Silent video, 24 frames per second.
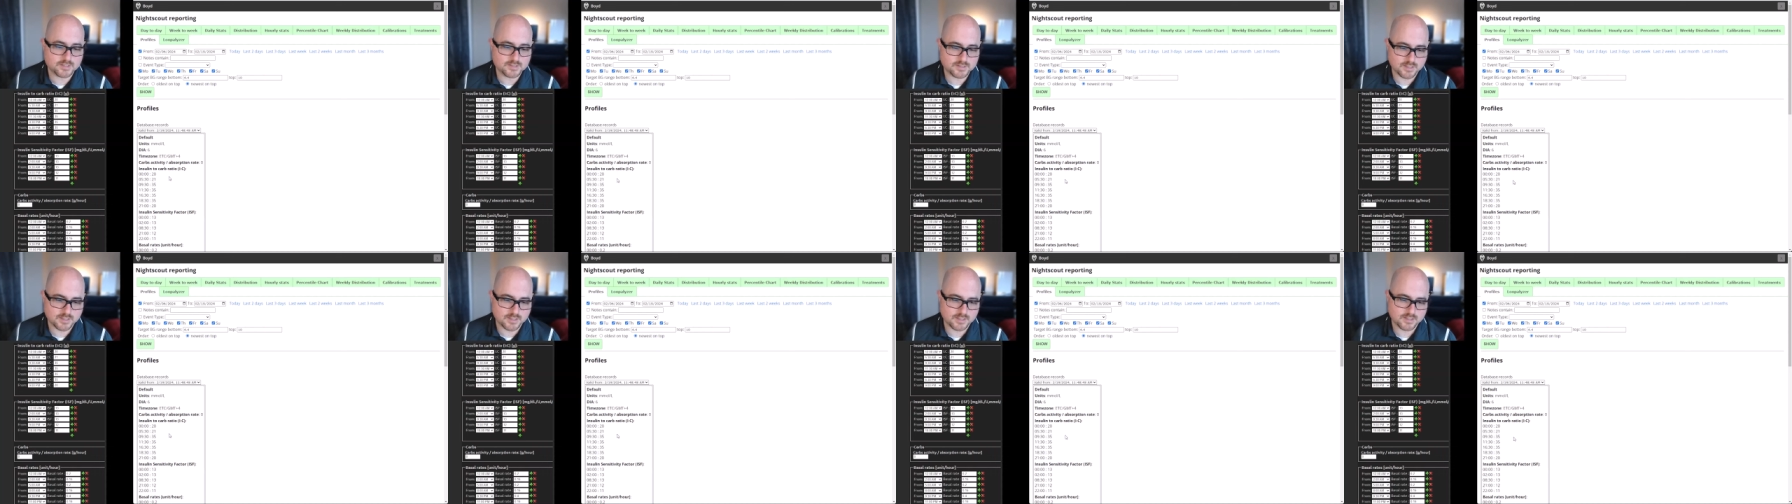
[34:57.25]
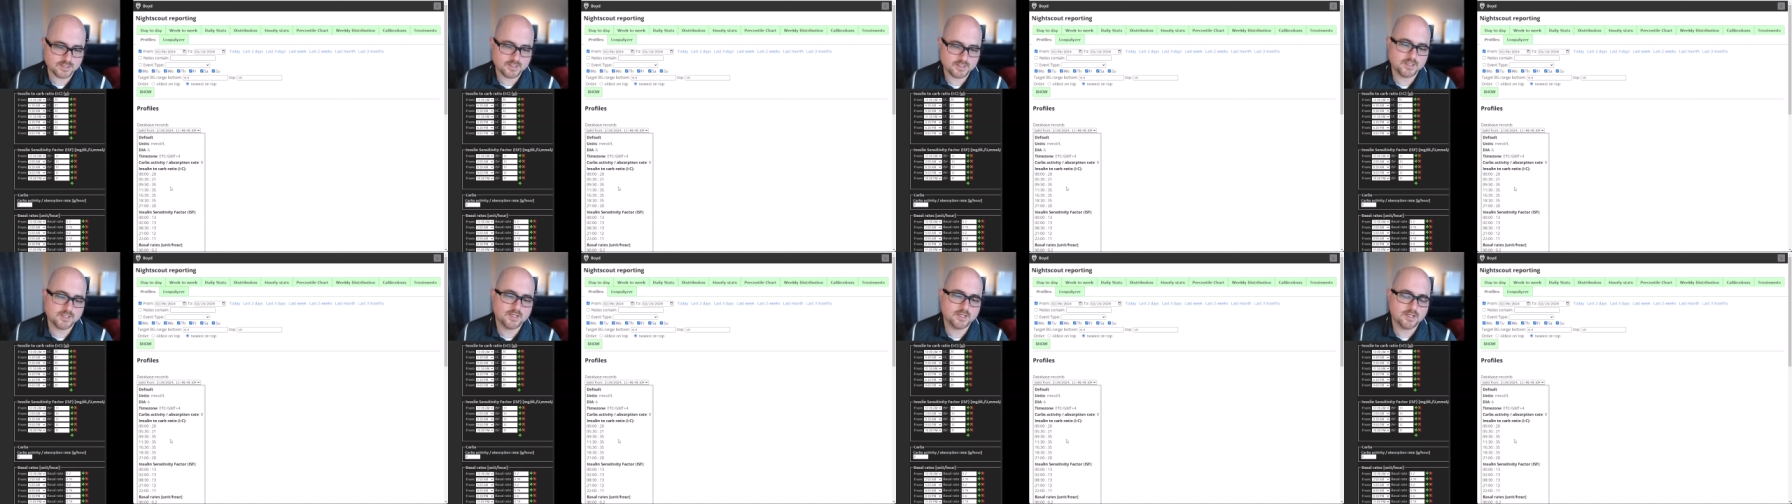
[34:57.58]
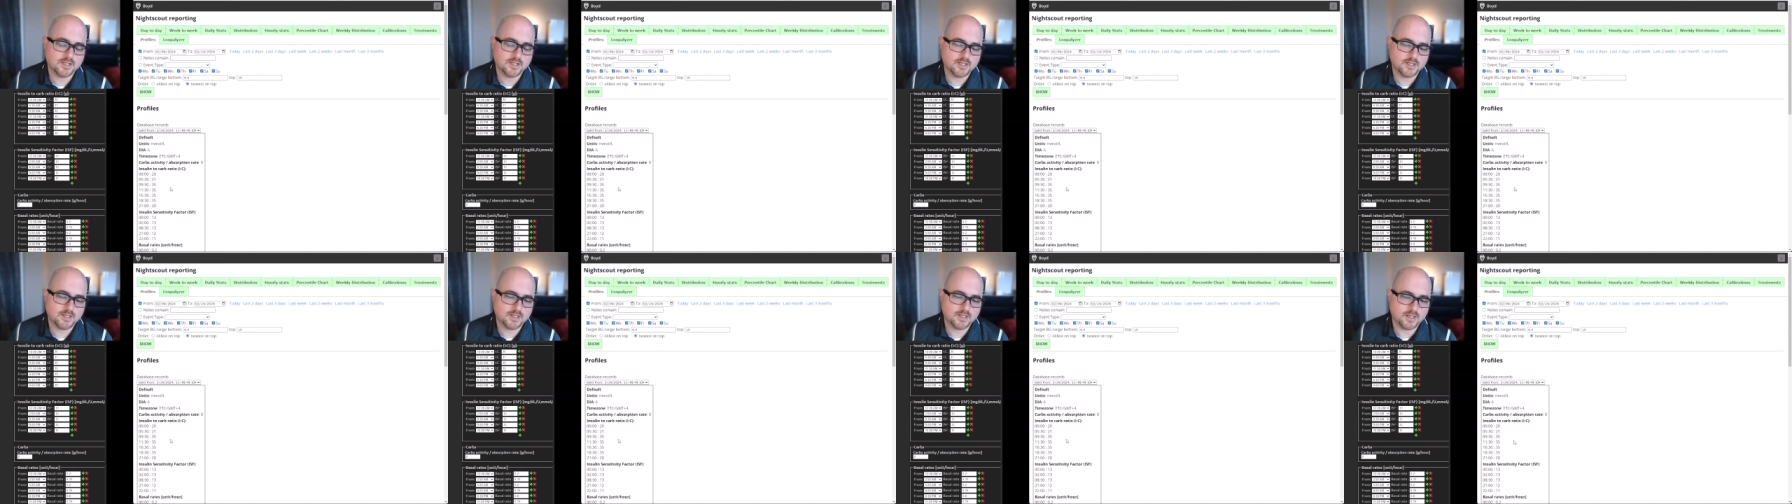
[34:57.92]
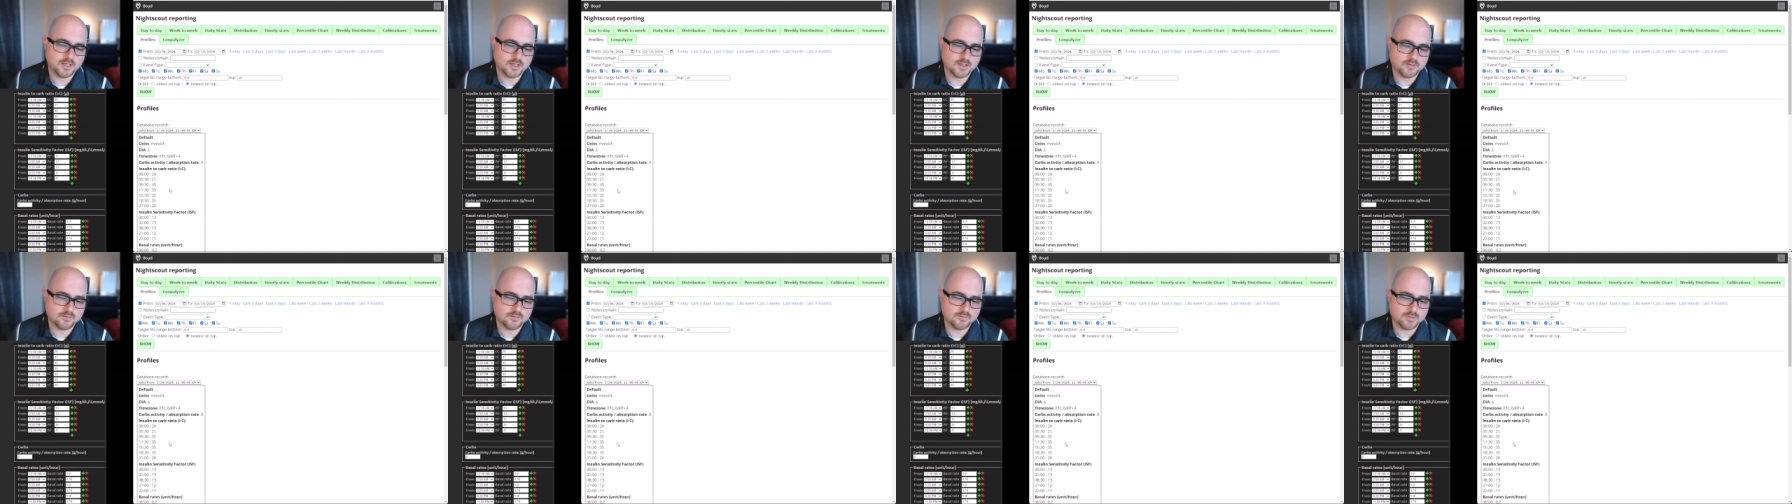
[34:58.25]
set.
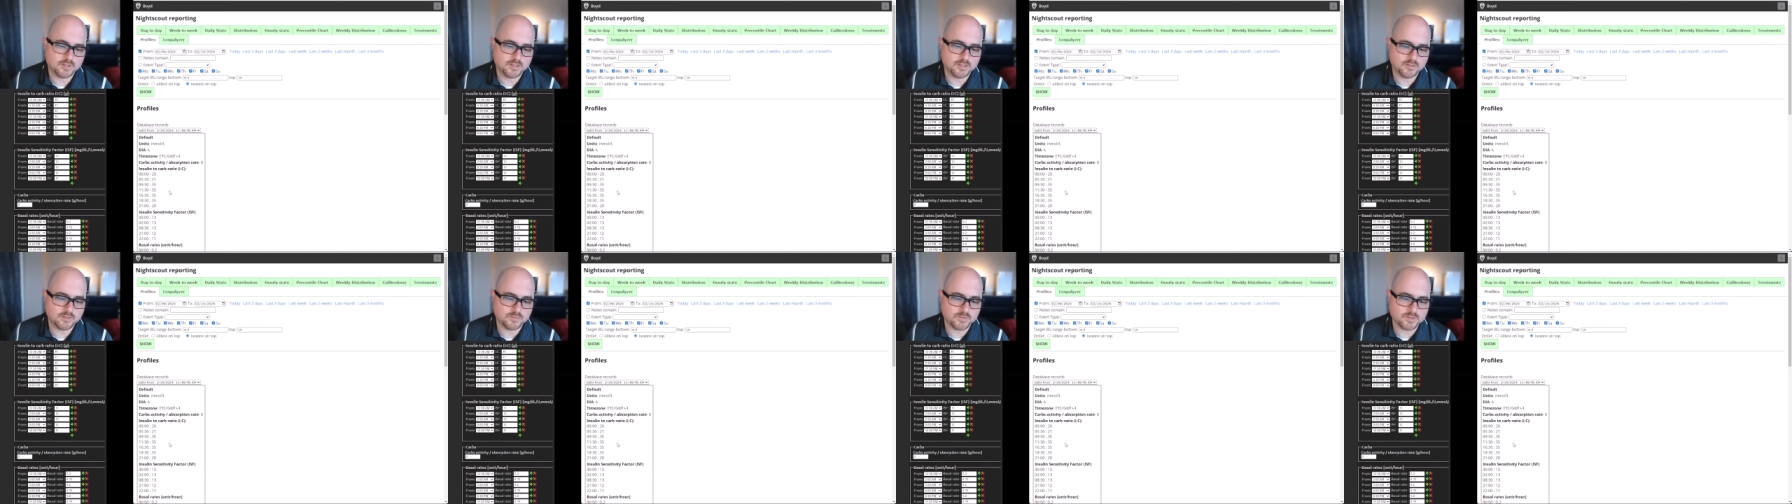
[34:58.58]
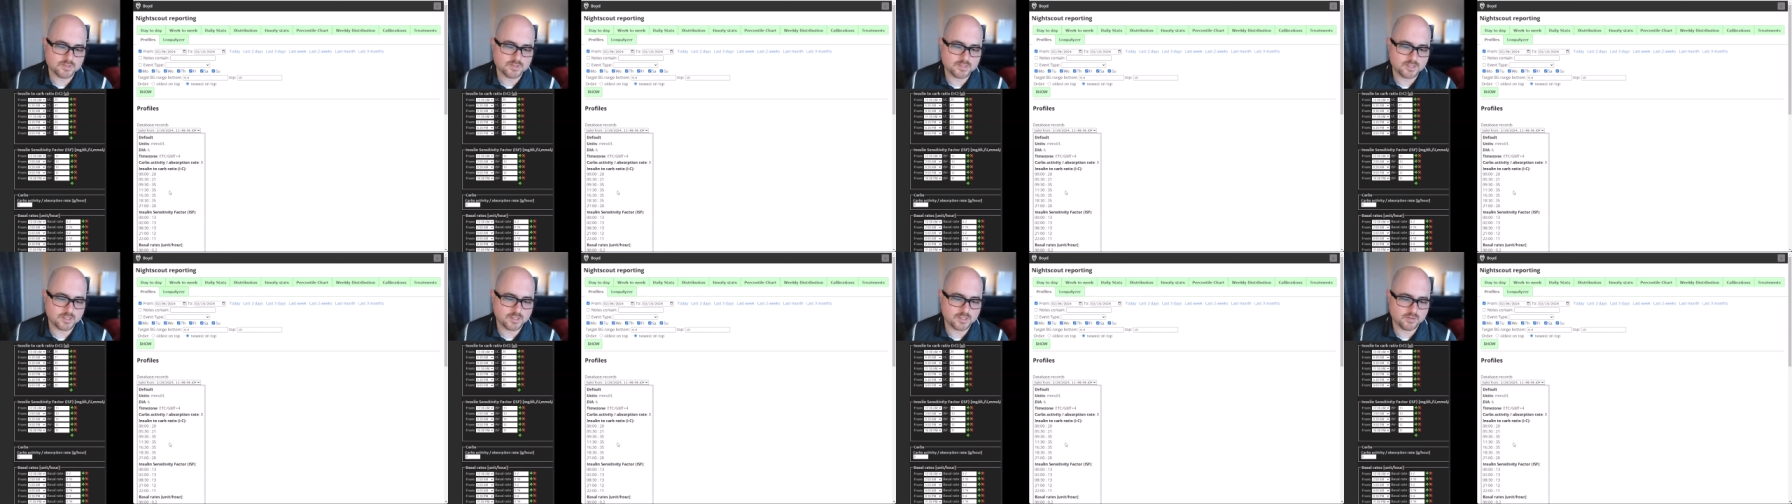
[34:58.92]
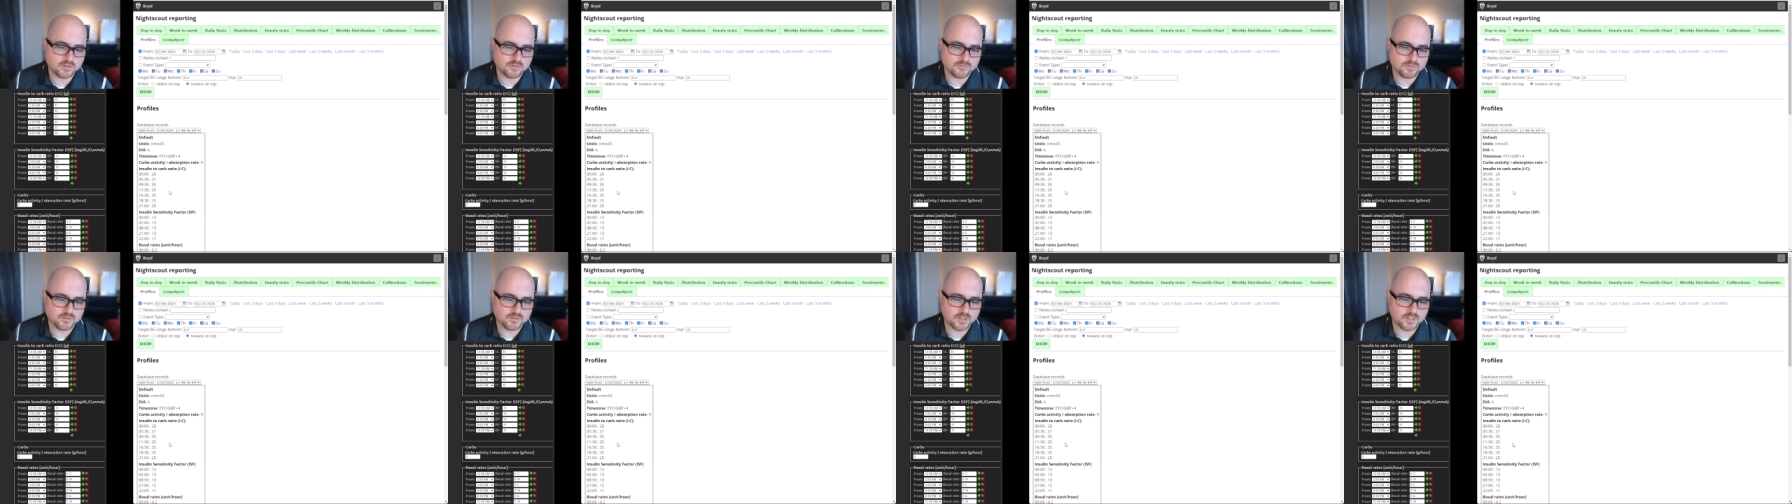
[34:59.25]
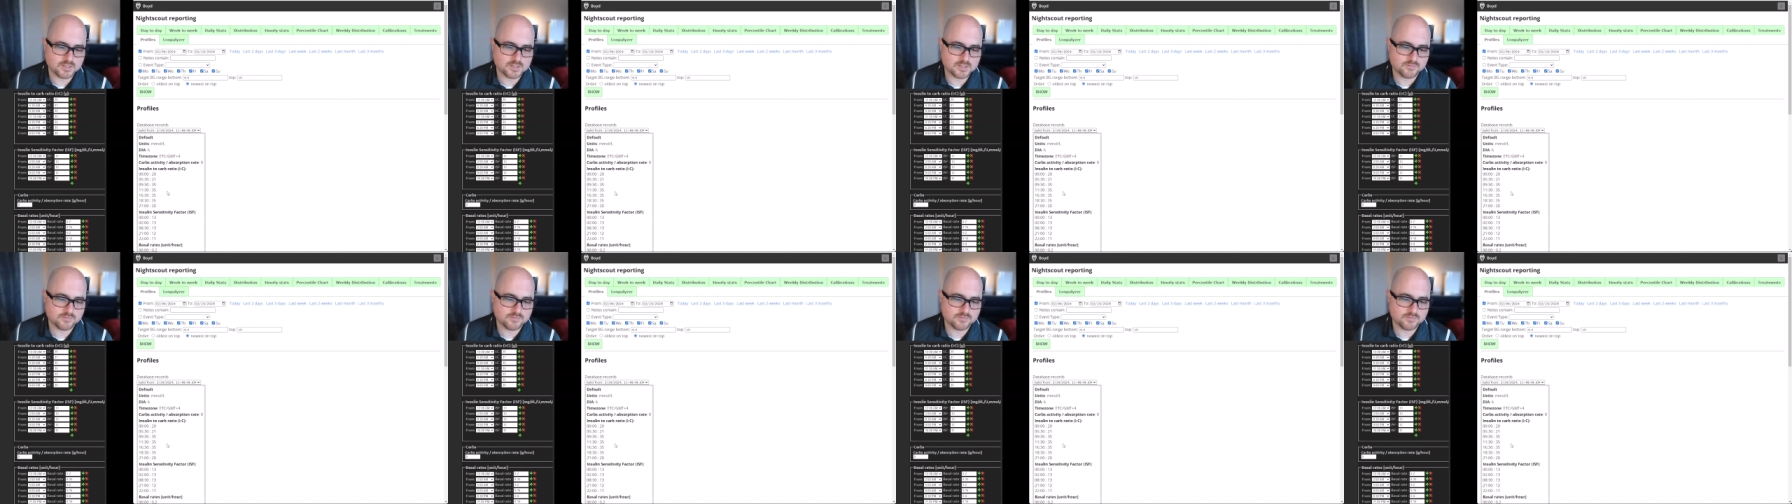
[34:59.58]
Um, and you were setting override.